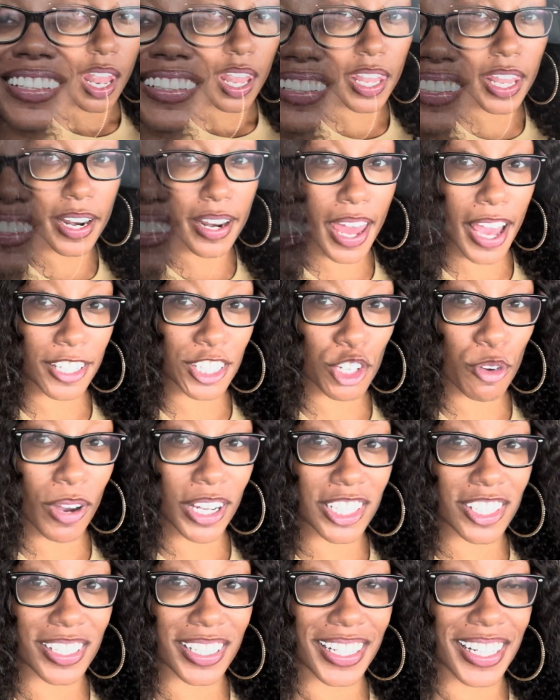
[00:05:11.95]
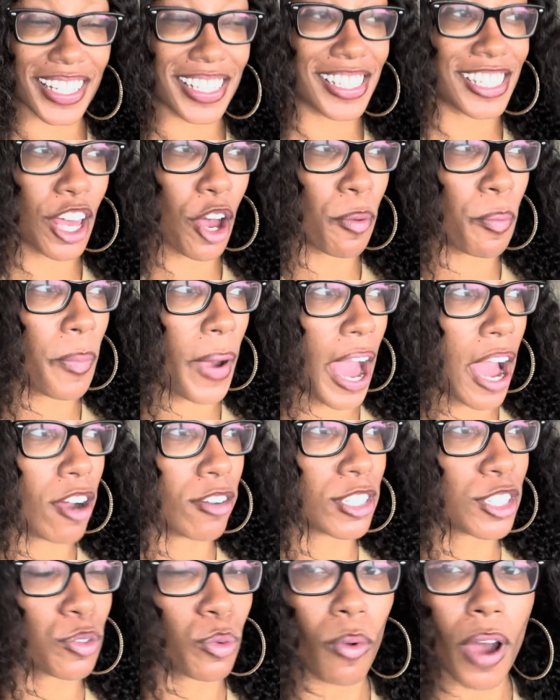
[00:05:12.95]
The next question is
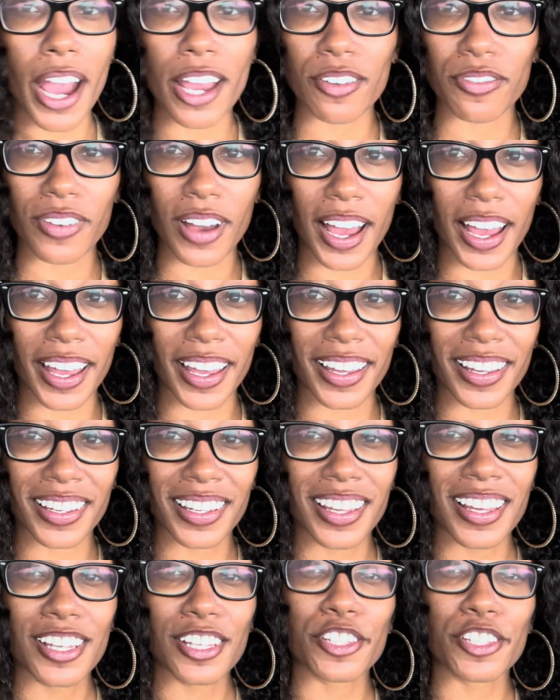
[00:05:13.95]
about Wi-Fi.